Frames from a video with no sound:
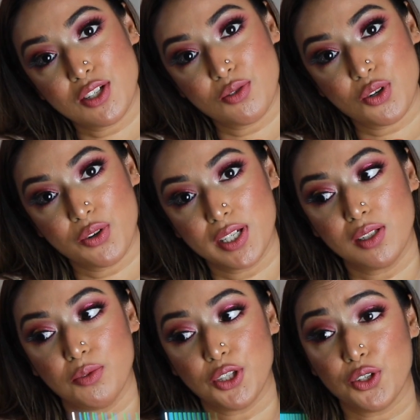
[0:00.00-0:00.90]

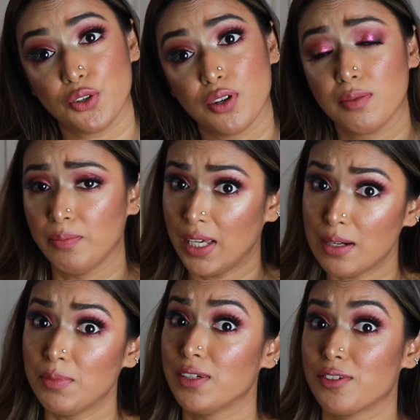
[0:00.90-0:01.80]
tutorial with your
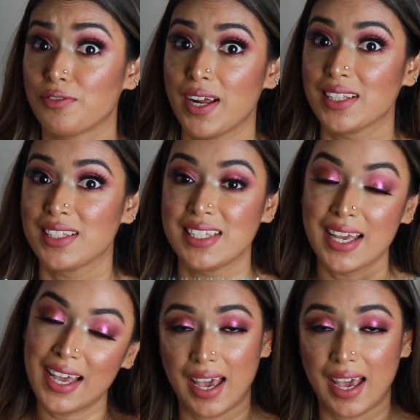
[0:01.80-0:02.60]
makeup lover friends